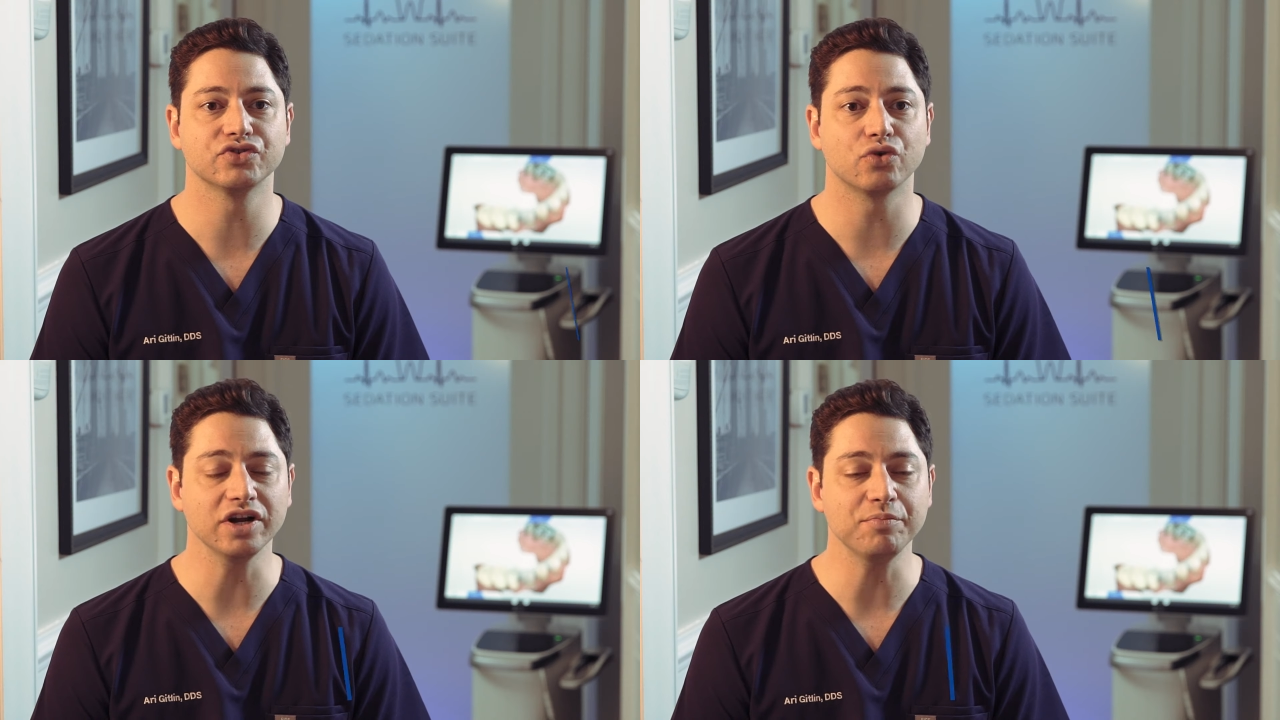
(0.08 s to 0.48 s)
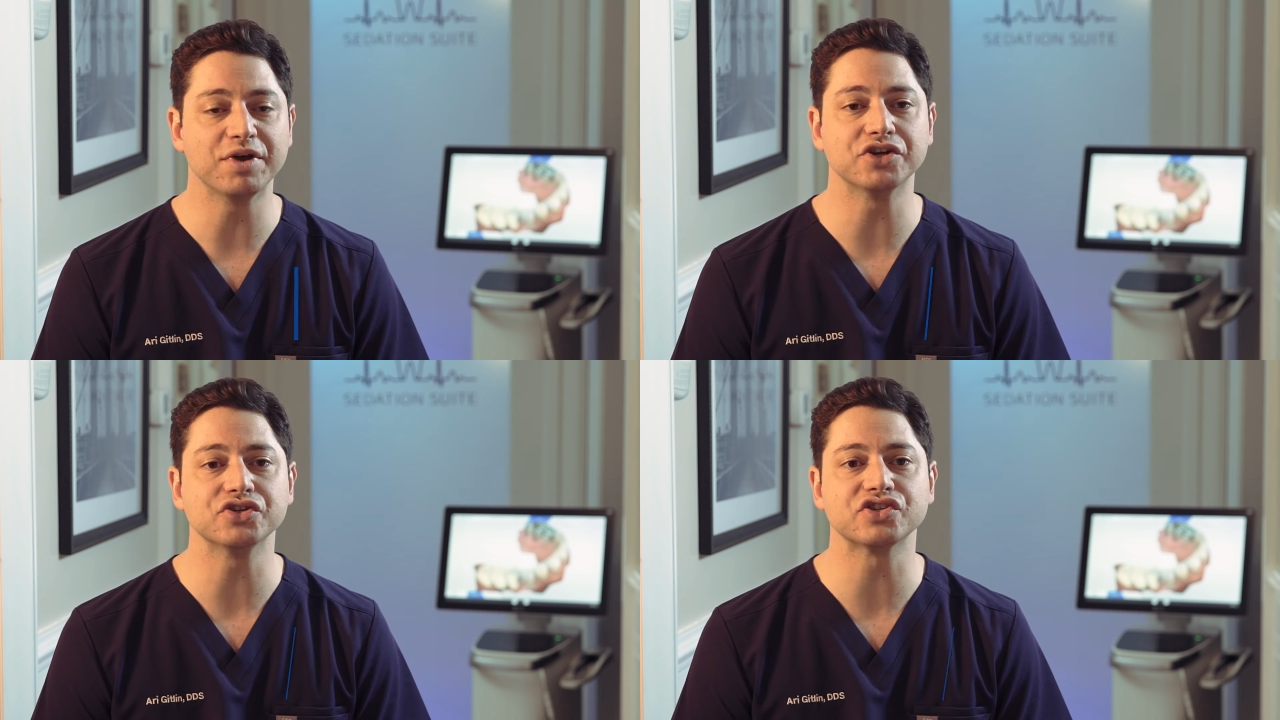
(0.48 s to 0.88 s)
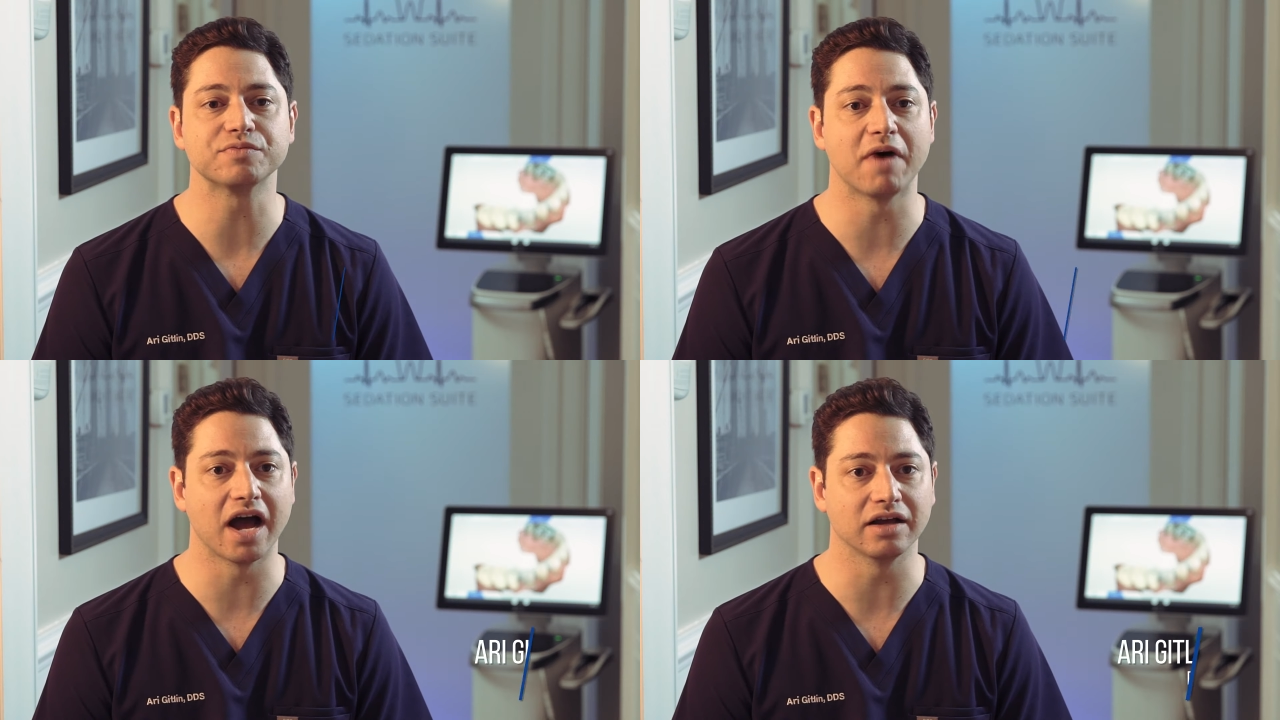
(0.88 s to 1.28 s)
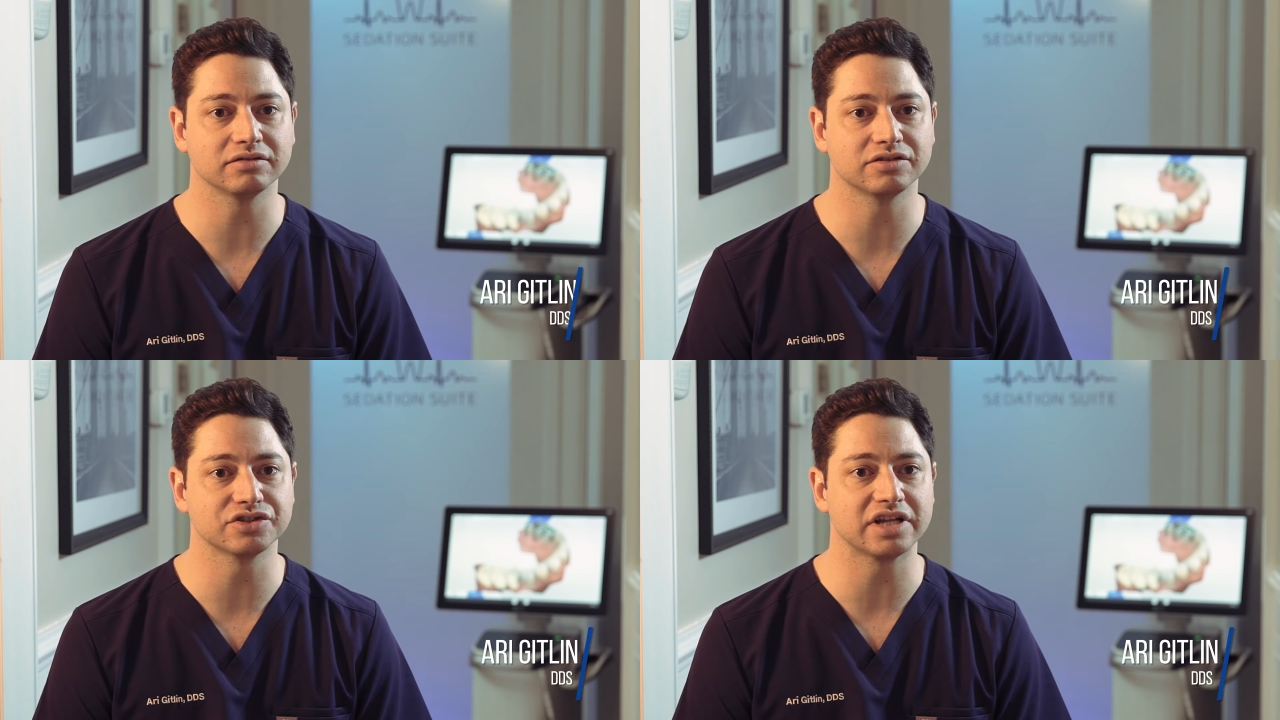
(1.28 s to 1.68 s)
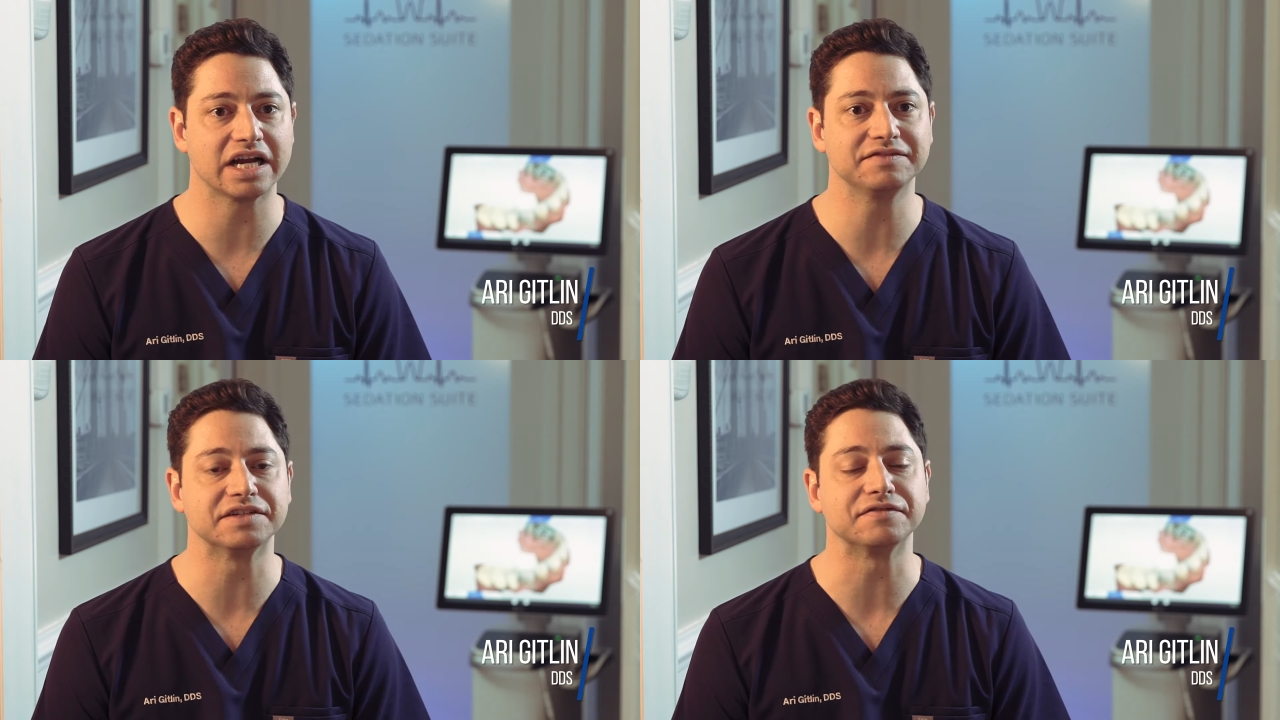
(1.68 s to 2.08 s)
restoring a patient's smile, there's a
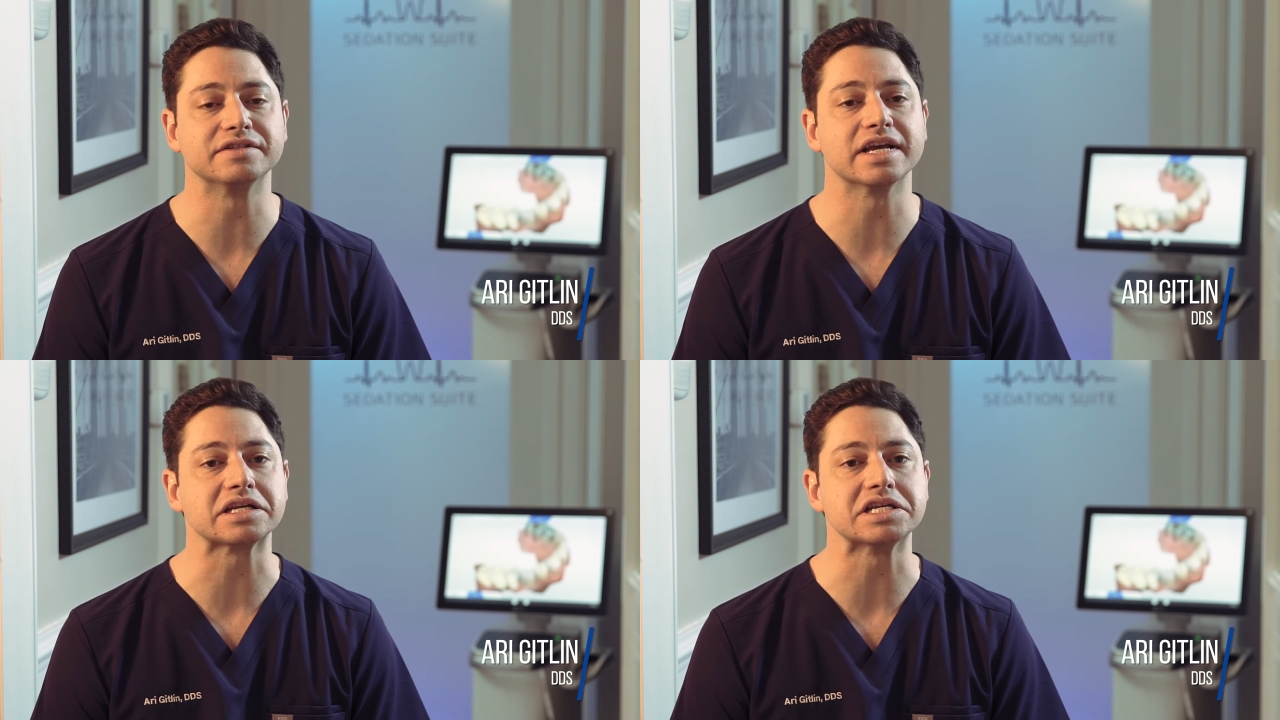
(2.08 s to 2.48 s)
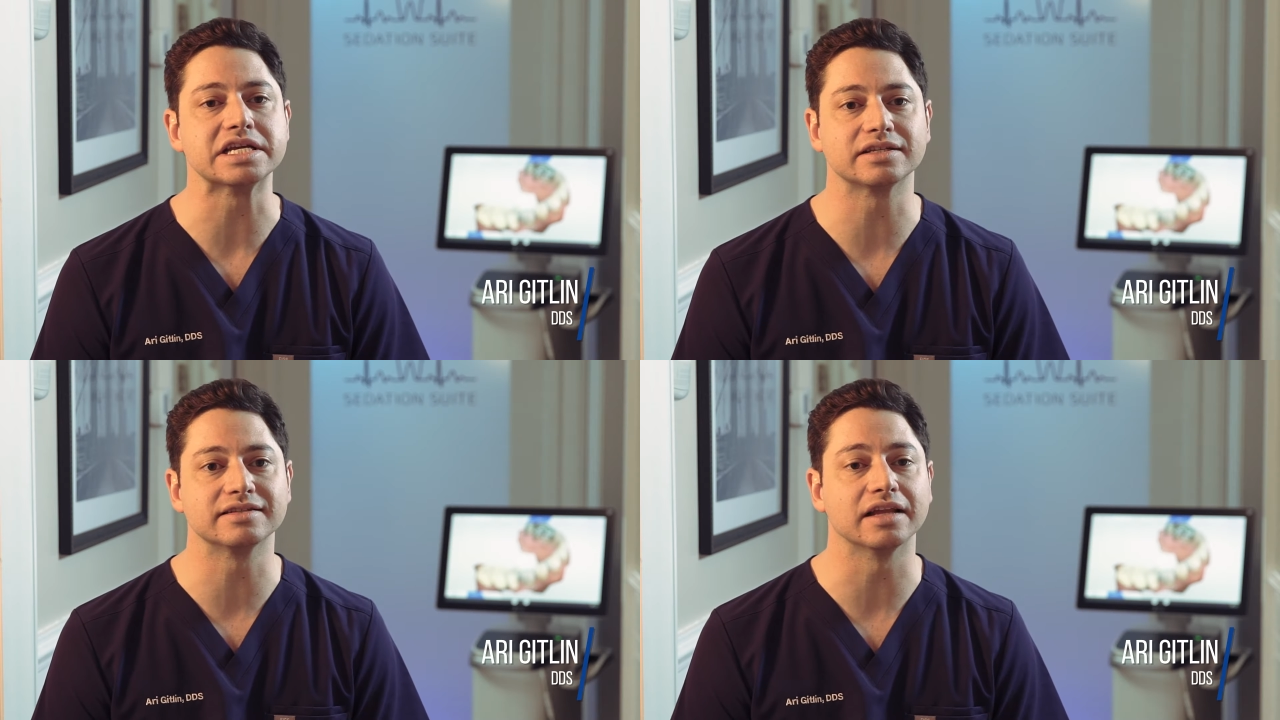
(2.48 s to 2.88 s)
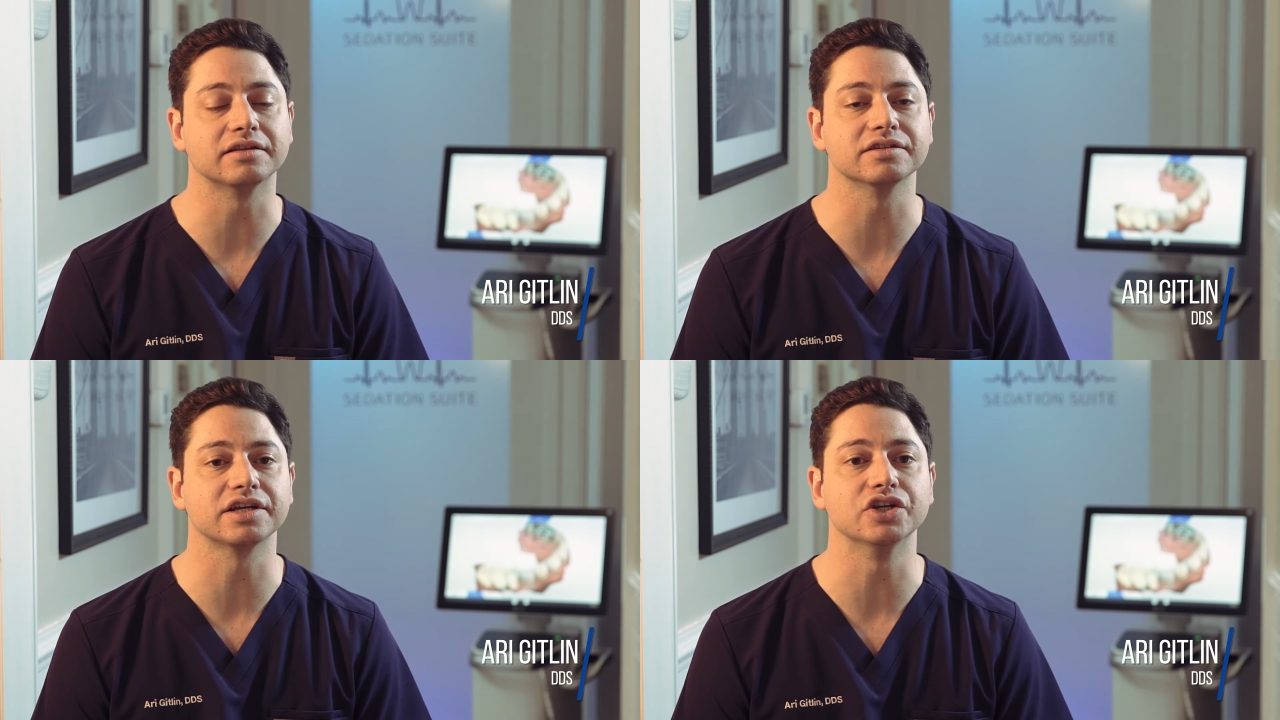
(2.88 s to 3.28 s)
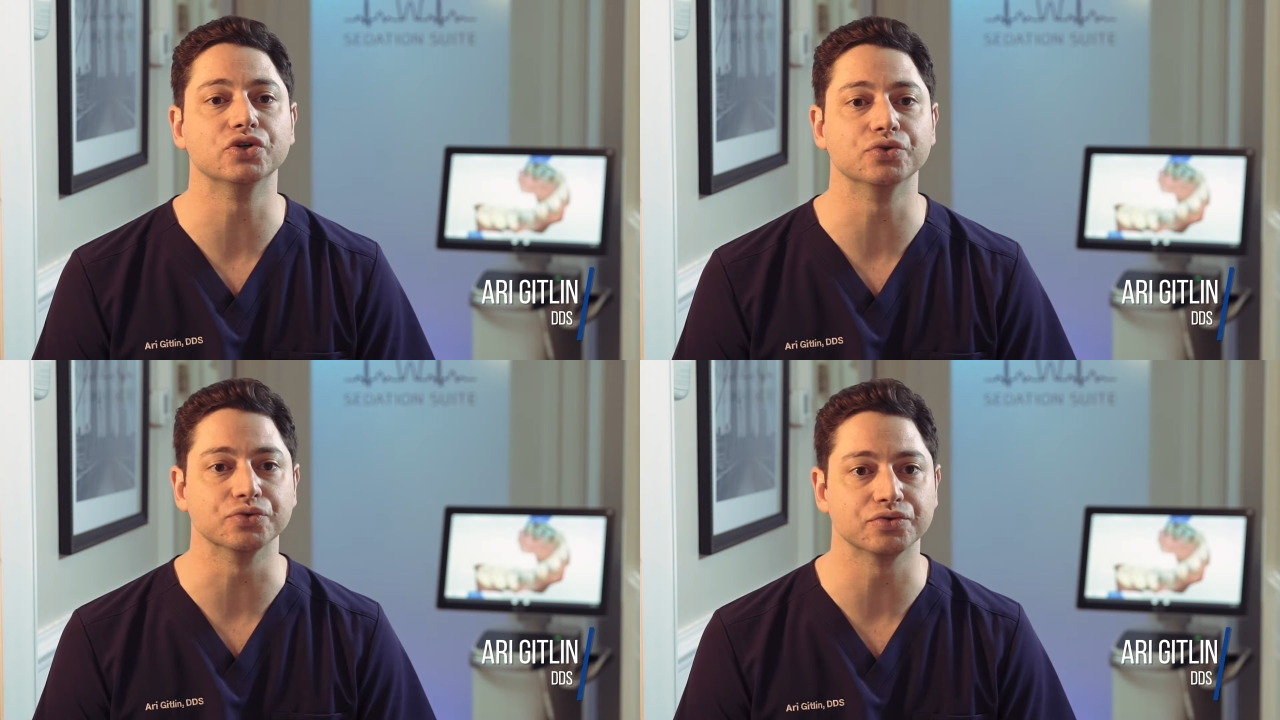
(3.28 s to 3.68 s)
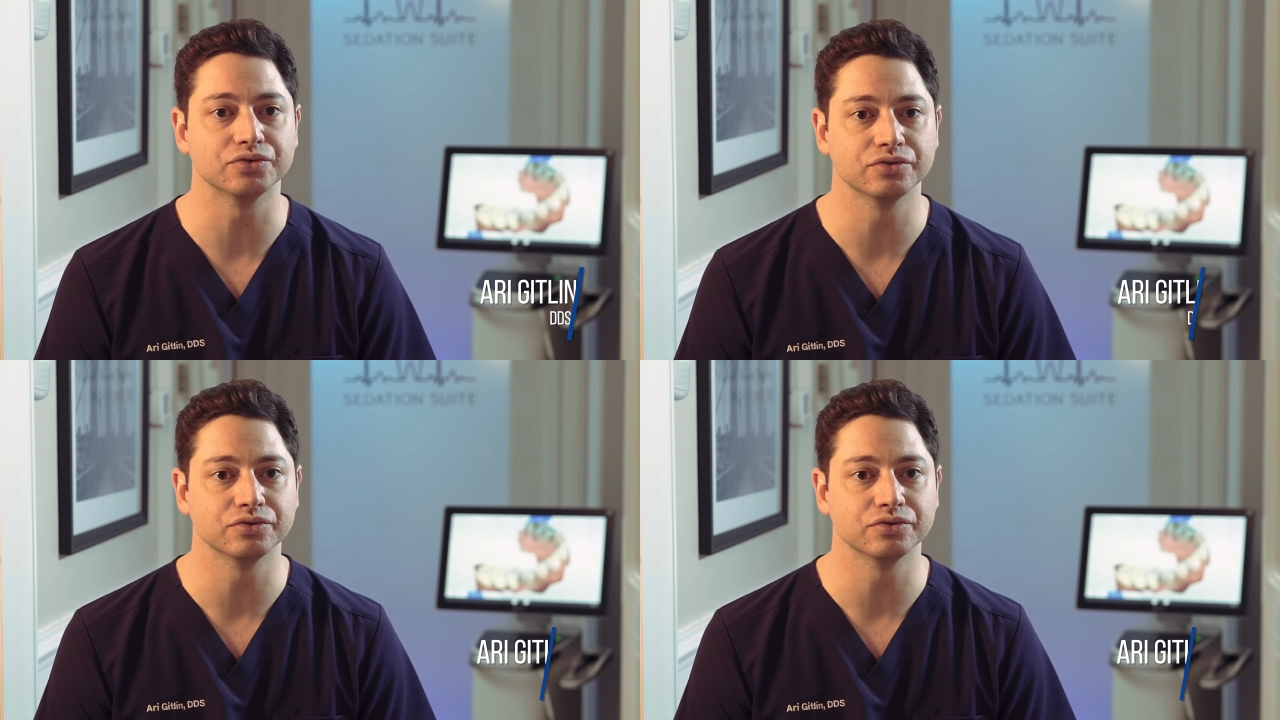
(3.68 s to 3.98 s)
lot of different techniques a dentist can use.